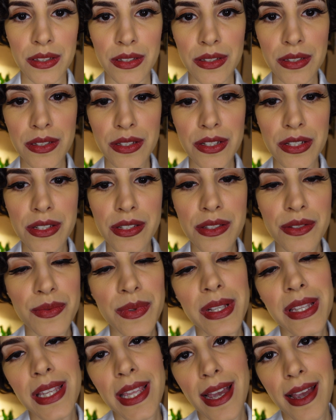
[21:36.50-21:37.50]
And just
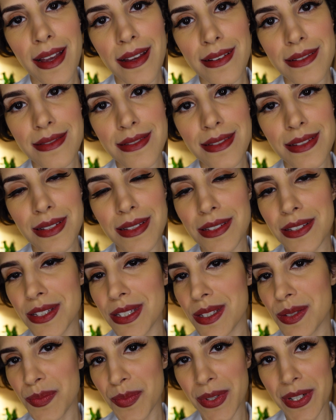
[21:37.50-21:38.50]
relax and
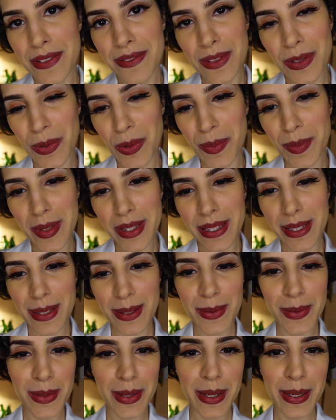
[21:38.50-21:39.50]
just breathe normally,
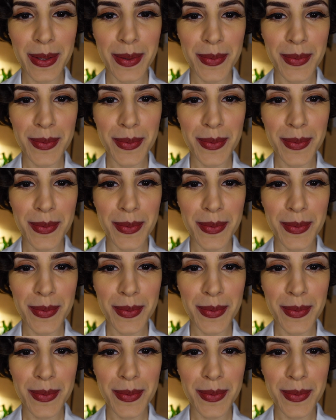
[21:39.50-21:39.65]
okay?